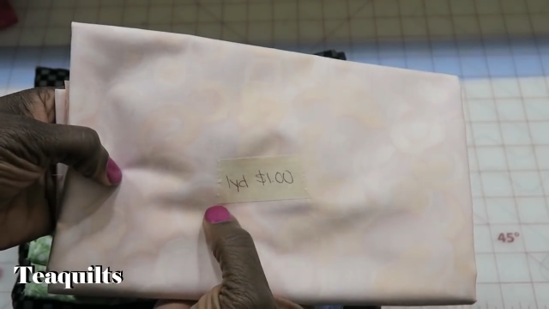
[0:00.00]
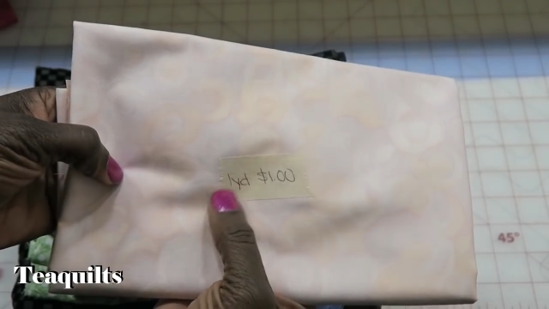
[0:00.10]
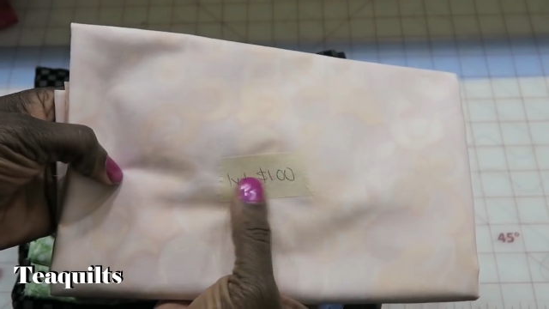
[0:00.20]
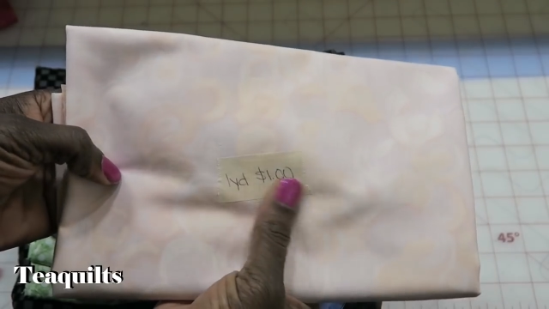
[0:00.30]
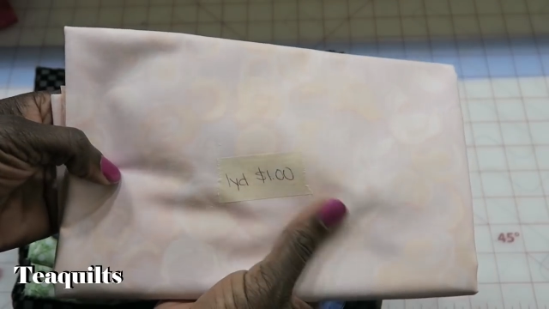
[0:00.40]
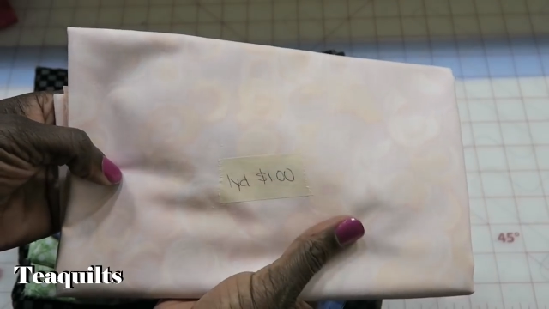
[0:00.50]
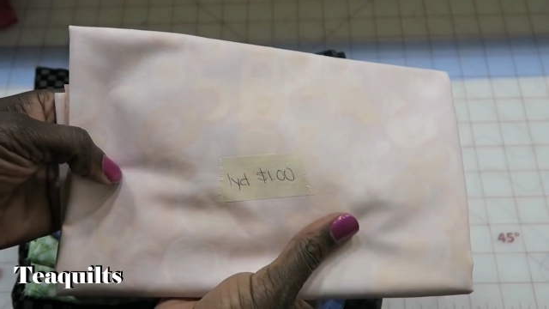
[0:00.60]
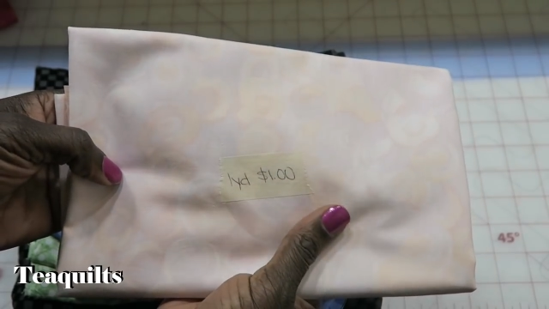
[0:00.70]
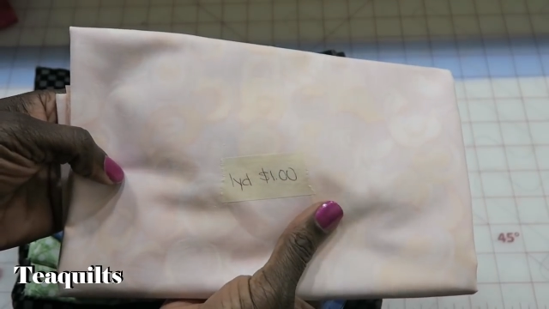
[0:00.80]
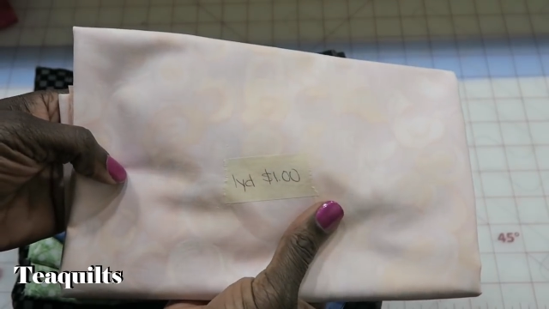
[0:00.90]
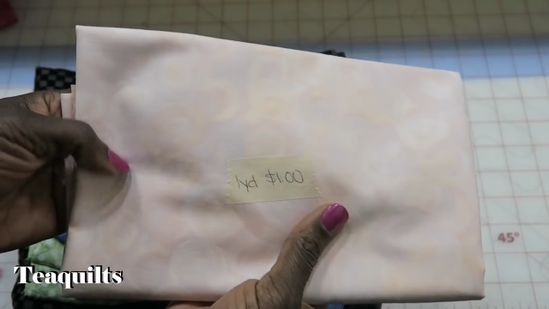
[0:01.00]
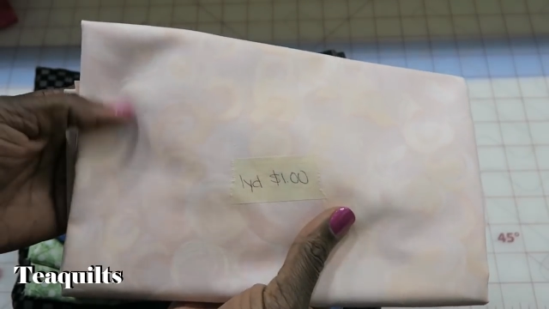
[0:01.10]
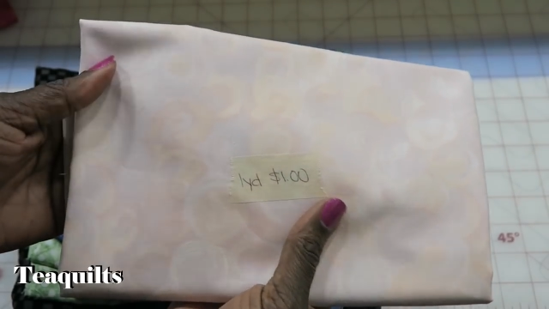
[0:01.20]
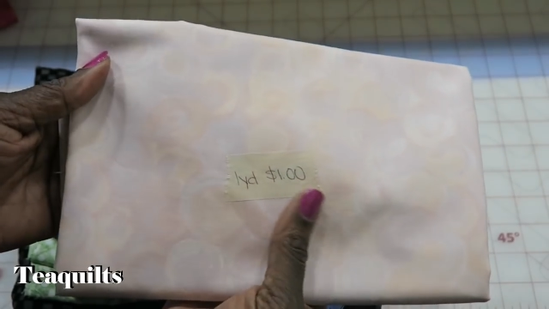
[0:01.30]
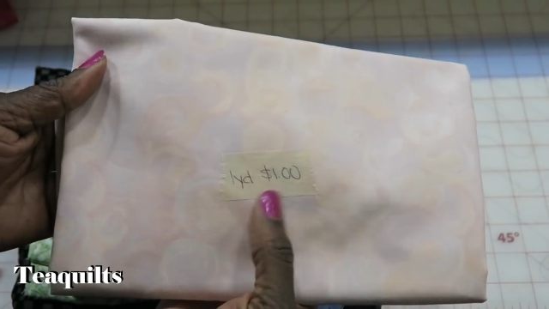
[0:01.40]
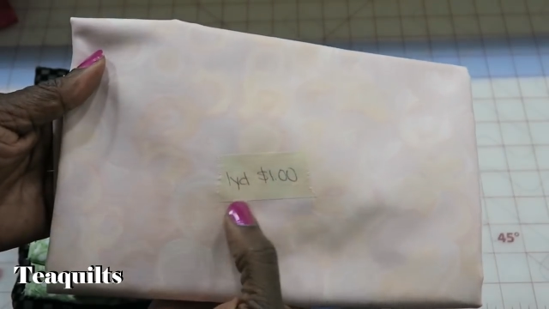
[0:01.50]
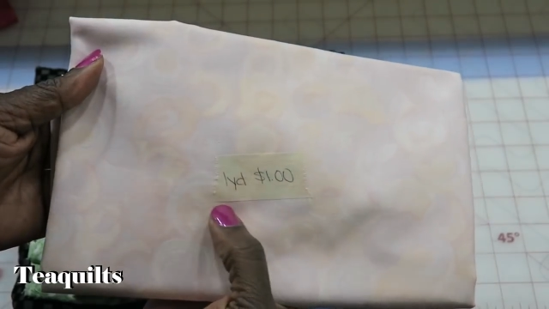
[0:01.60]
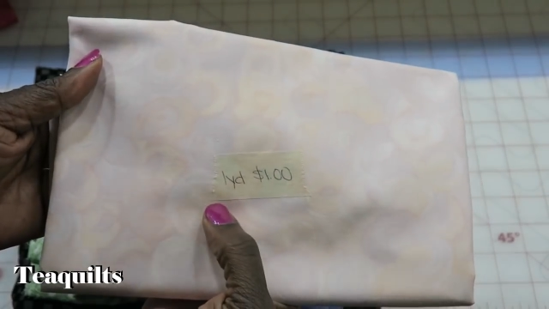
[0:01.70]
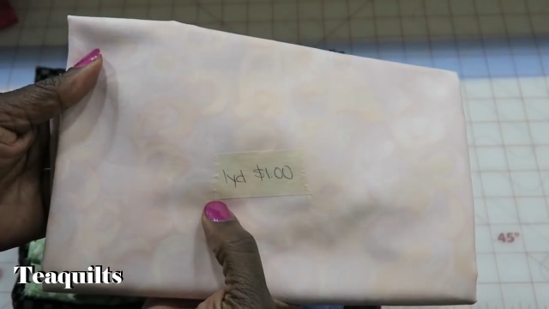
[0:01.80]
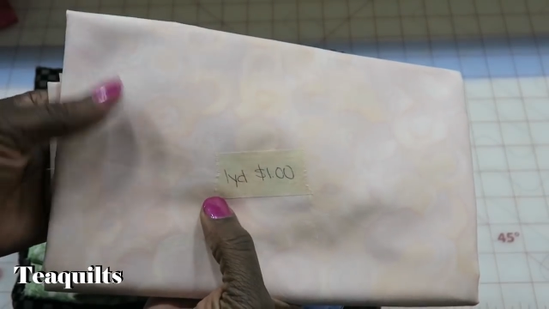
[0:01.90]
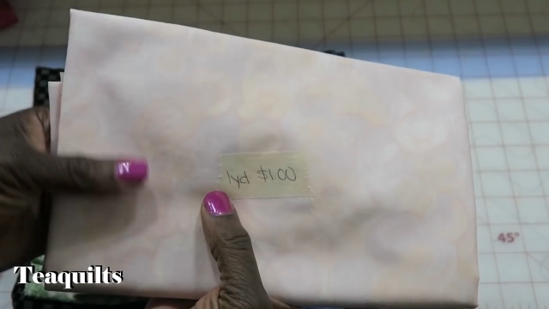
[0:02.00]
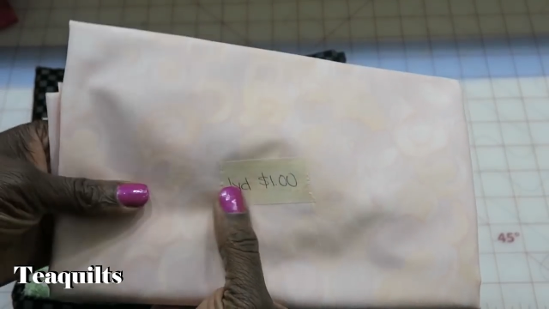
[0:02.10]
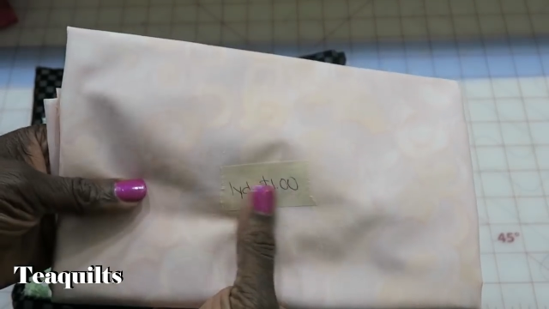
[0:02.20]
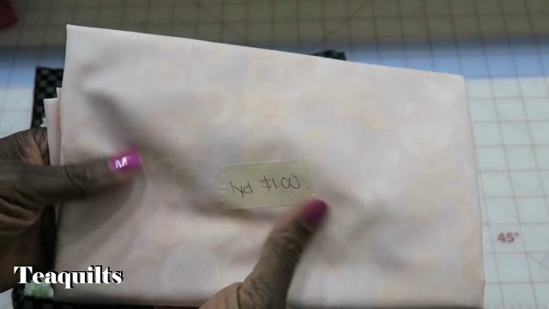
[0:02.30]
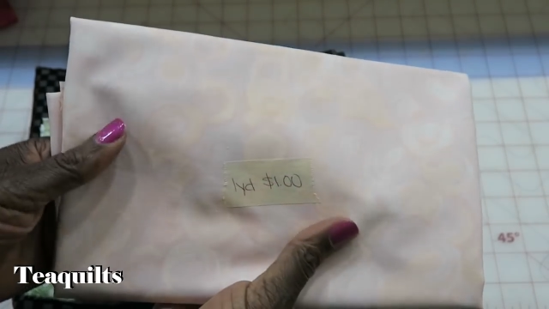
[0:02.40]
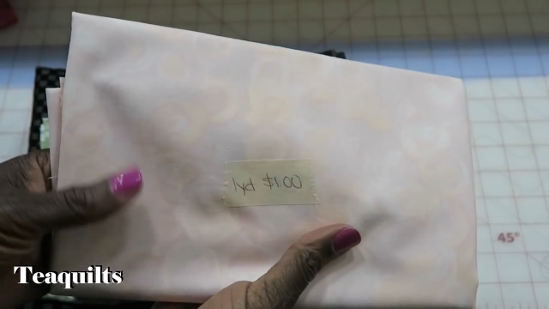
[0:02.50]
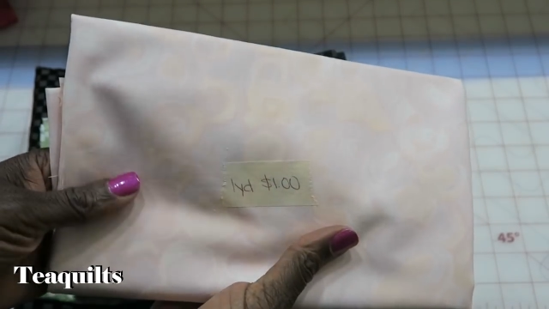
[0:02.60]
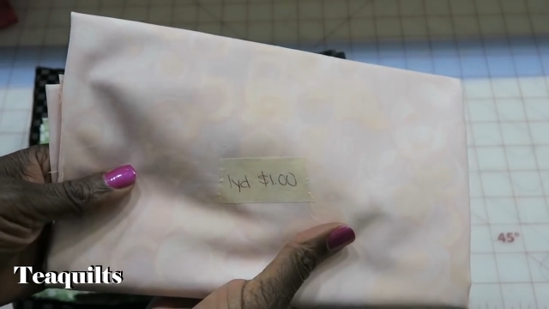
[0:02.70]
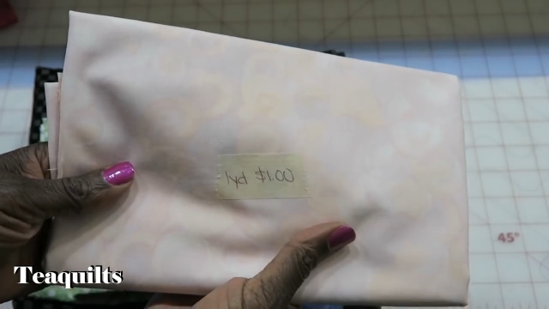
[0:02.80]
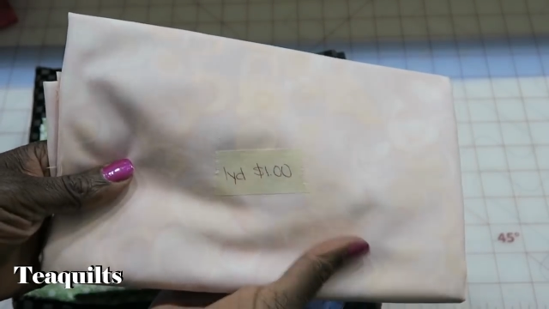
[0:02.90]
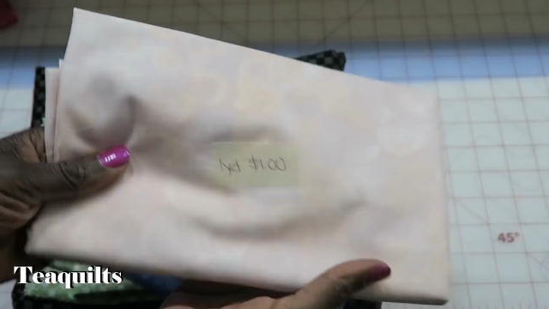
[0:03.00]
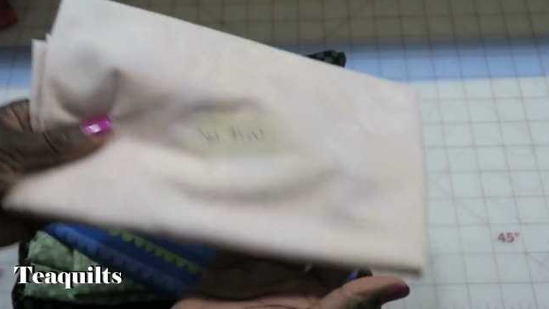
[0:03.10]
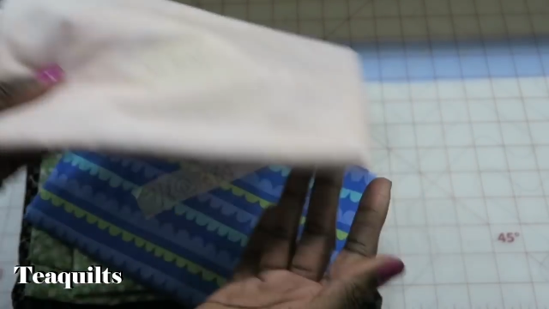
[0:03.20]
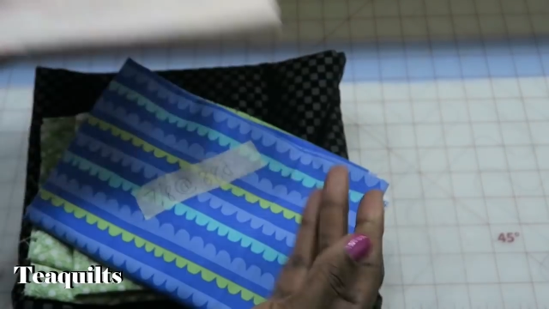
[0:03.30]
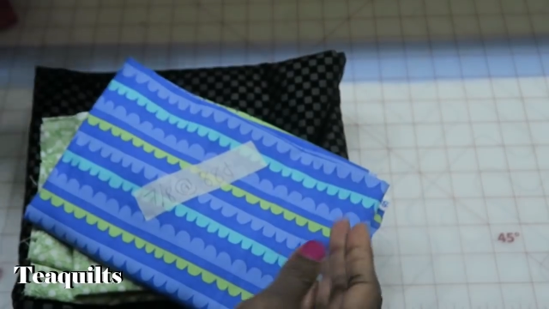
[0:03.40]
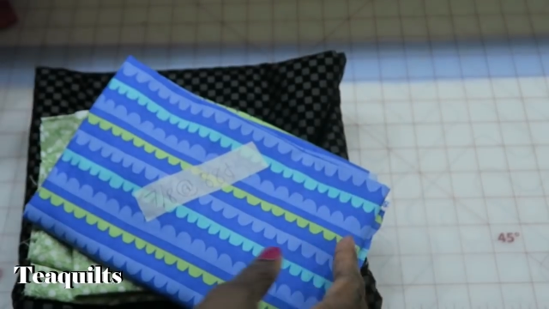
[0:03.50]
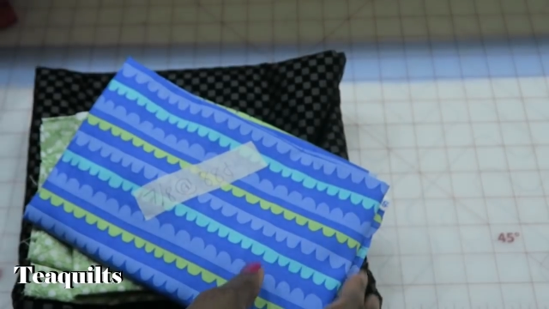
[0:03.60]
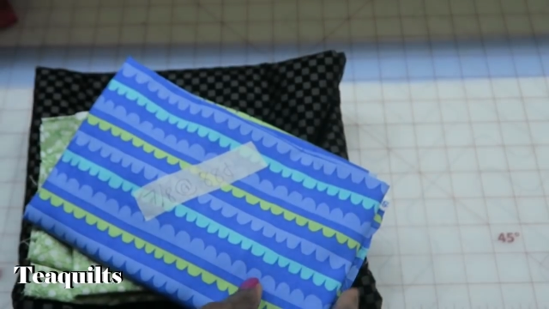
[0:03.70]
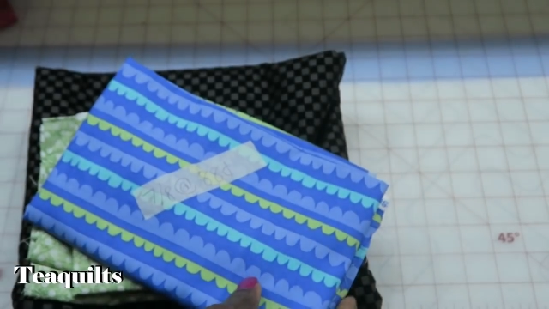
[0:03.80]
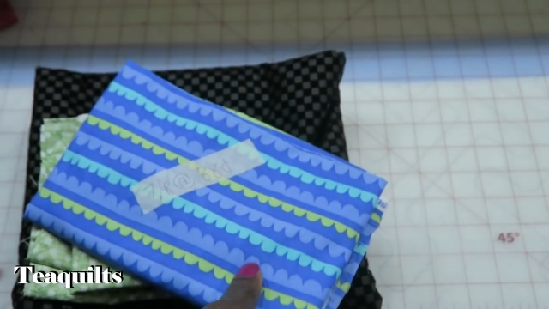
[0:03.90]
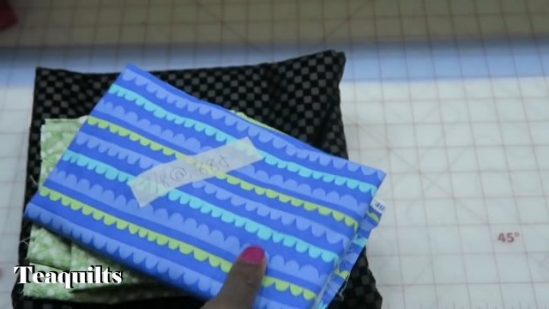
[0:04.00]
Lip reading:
No face is visible, so there are no lips to read.